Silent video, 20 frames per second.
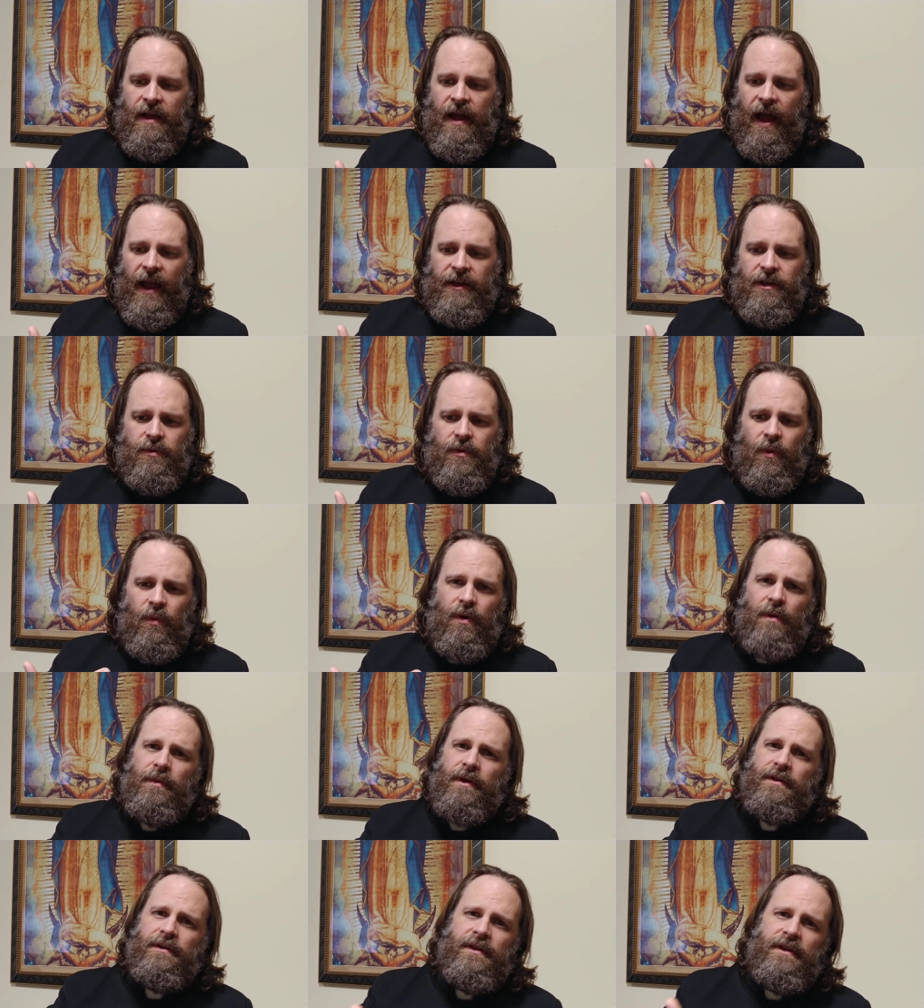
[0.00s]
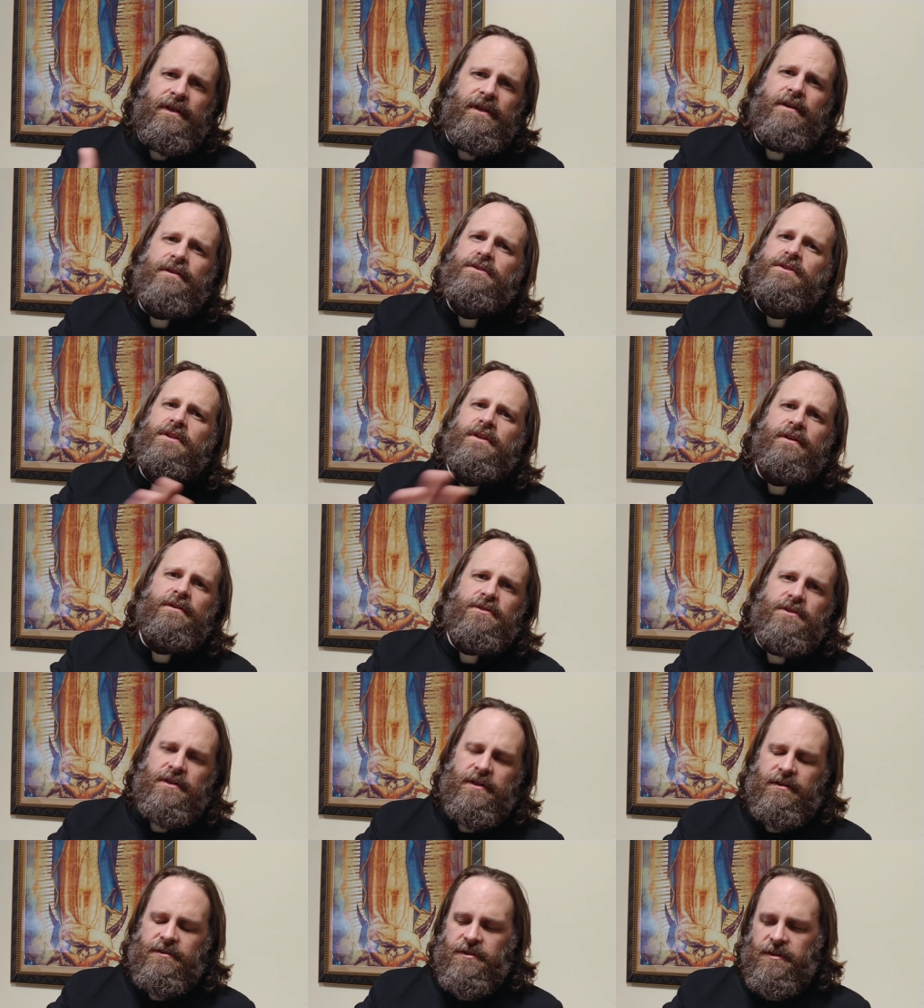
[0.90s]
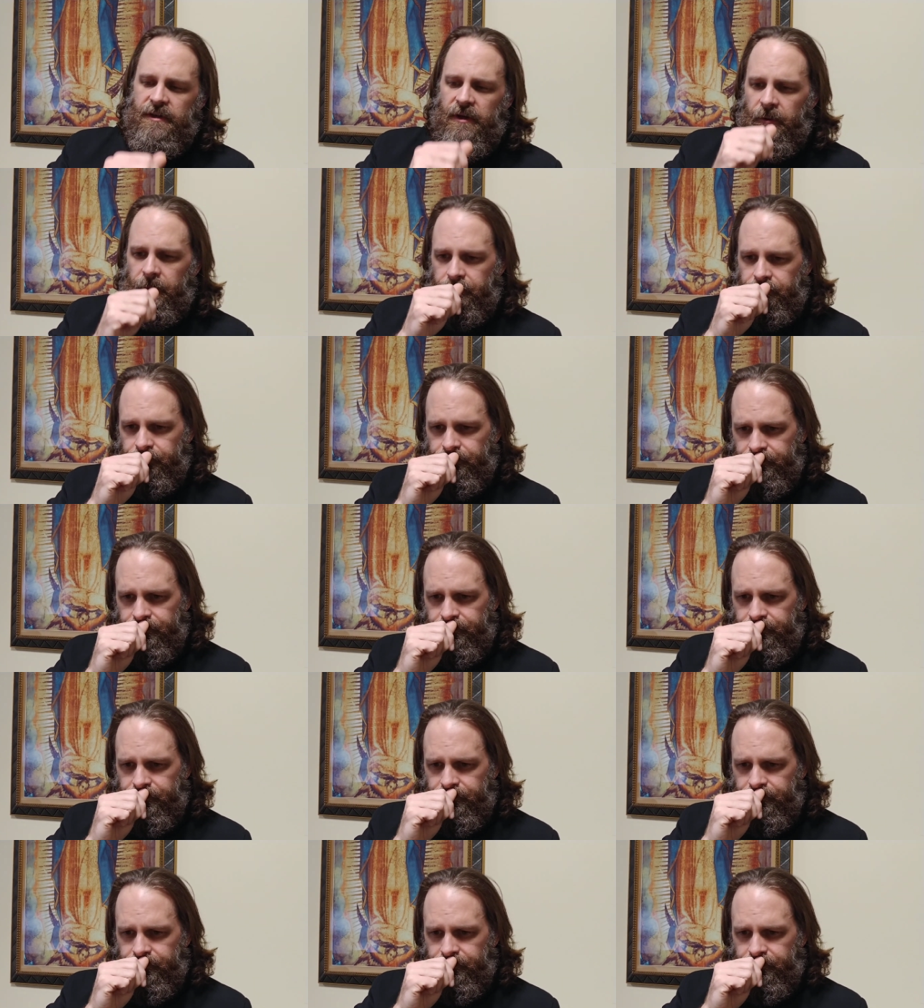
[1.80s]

I knew a woman years and years and years ago